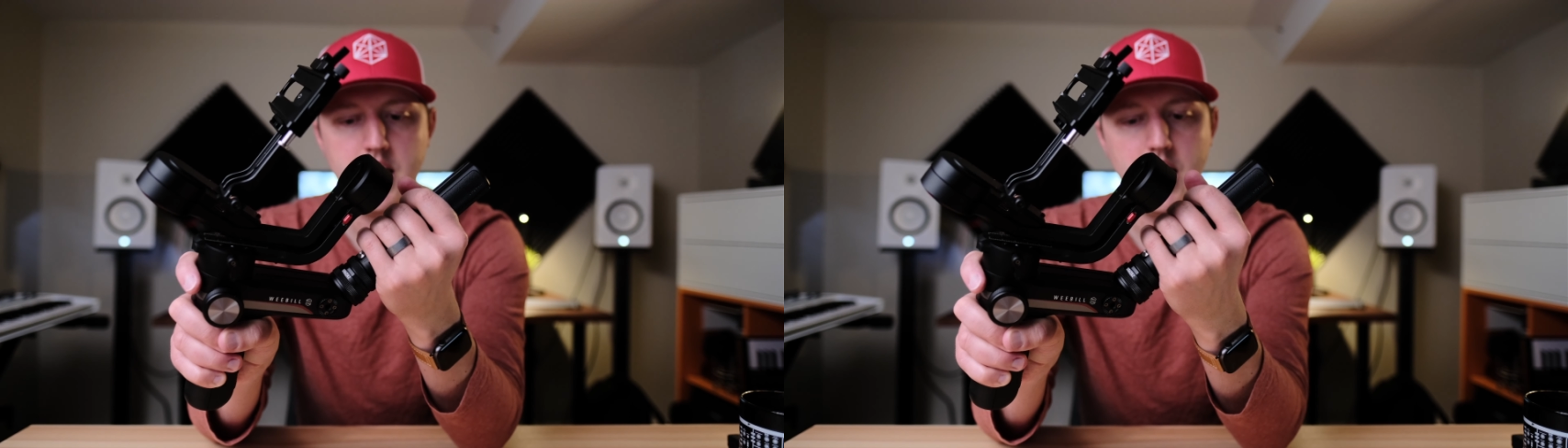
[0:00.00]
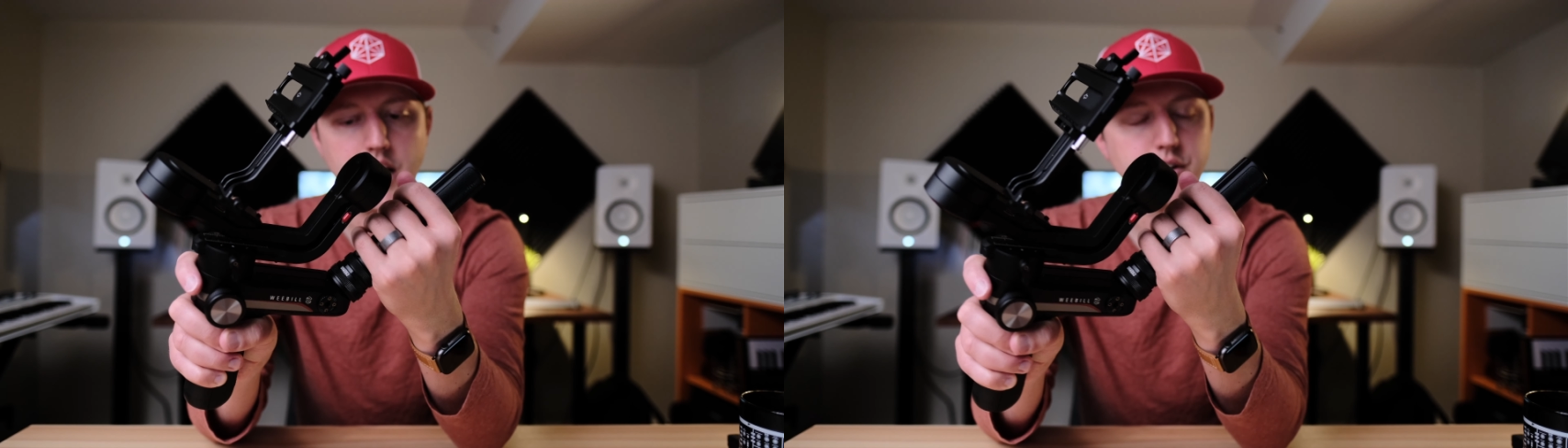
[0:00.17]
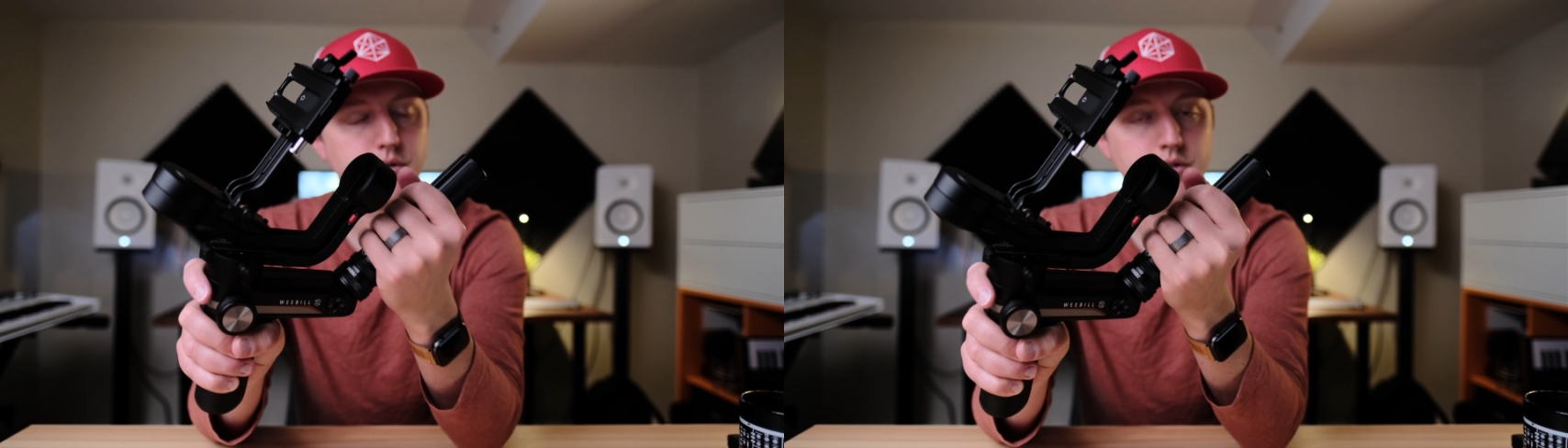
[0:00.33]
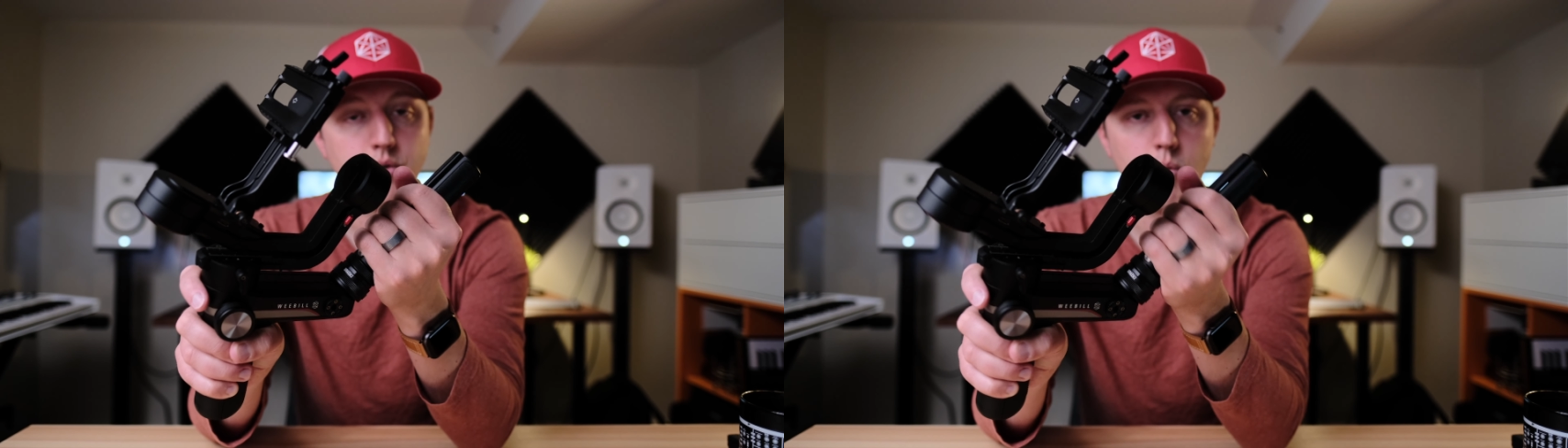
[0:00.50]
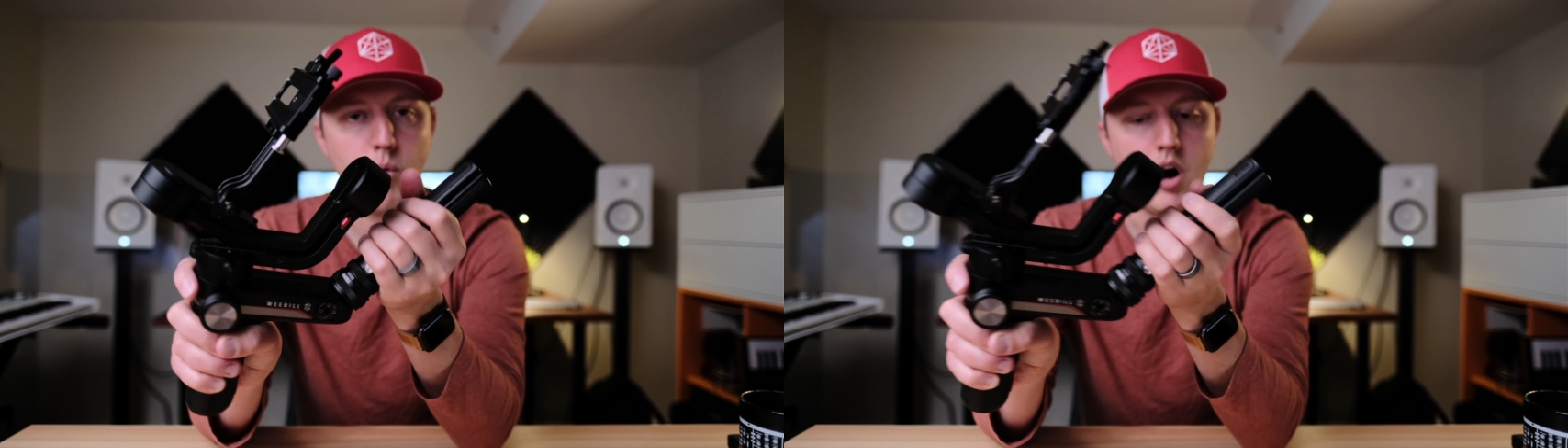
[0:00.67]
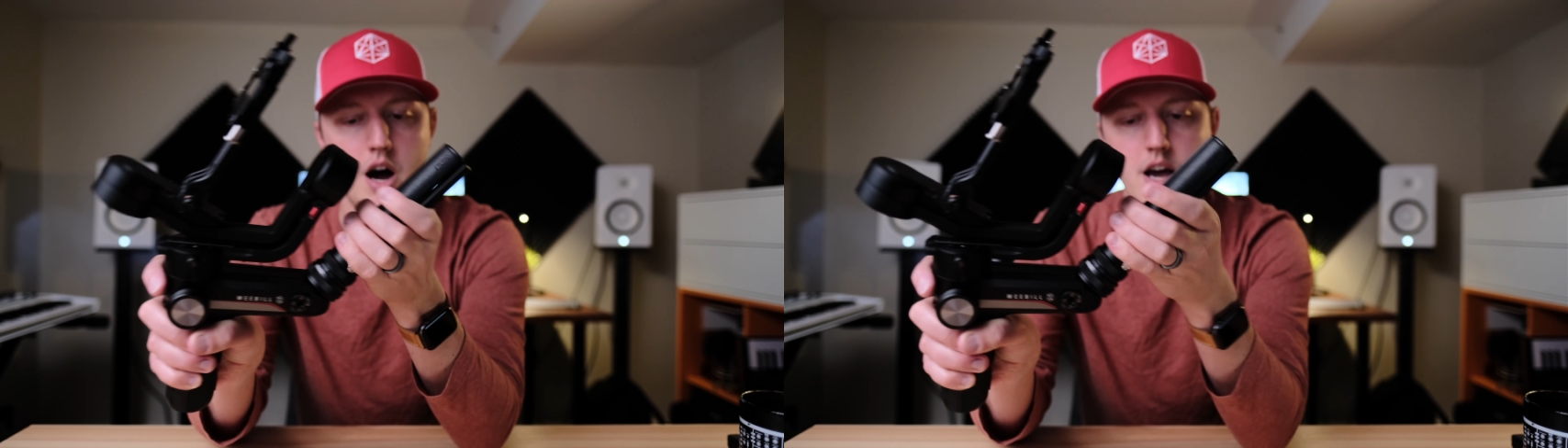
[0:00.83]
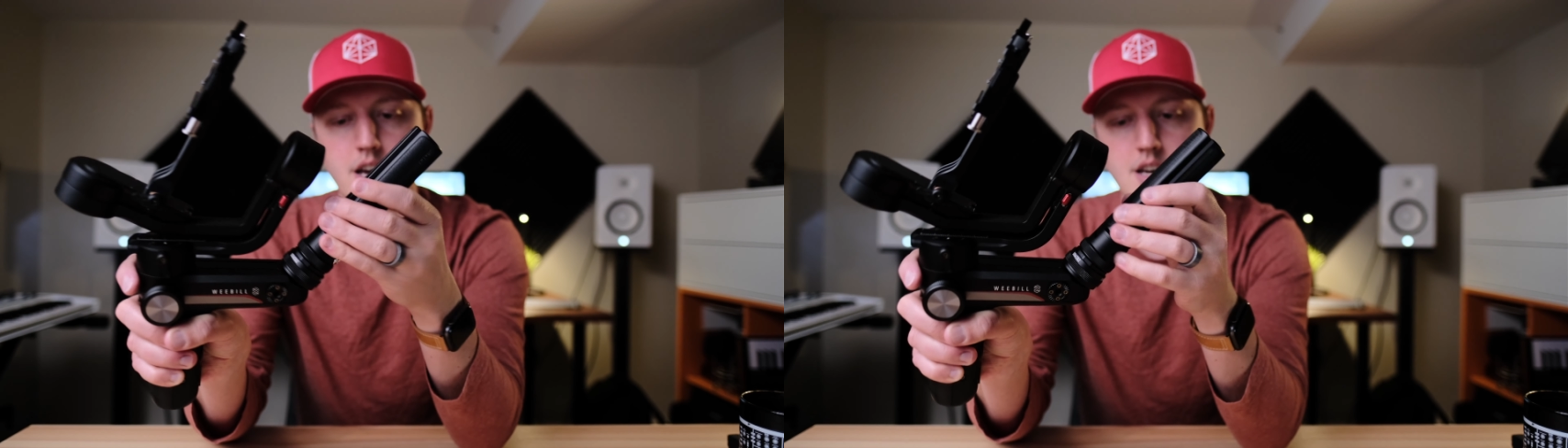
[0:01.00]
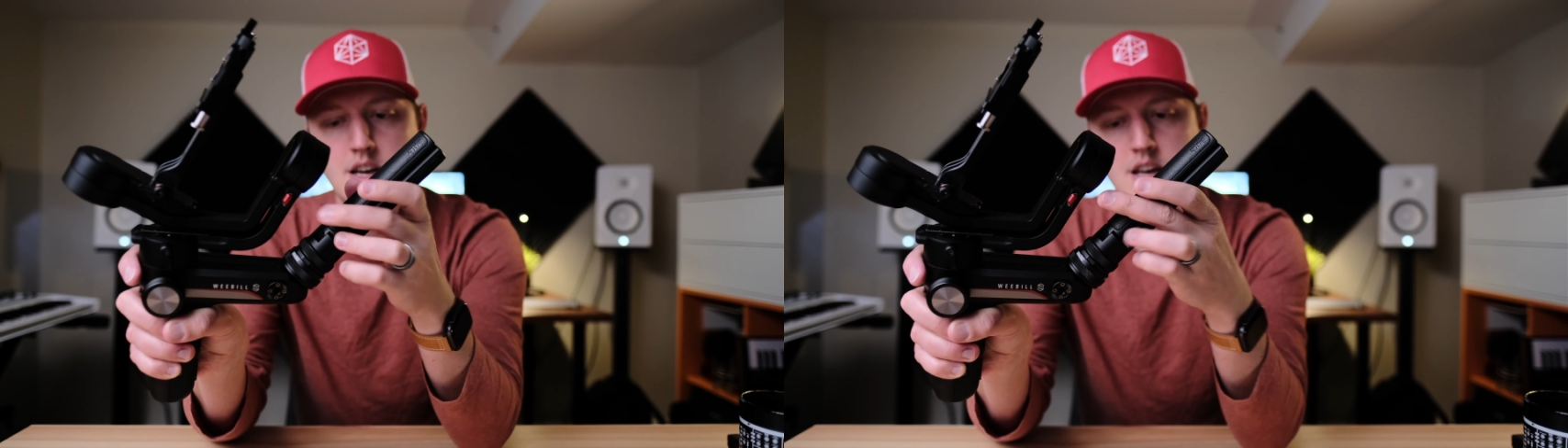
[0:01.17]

I don't know why,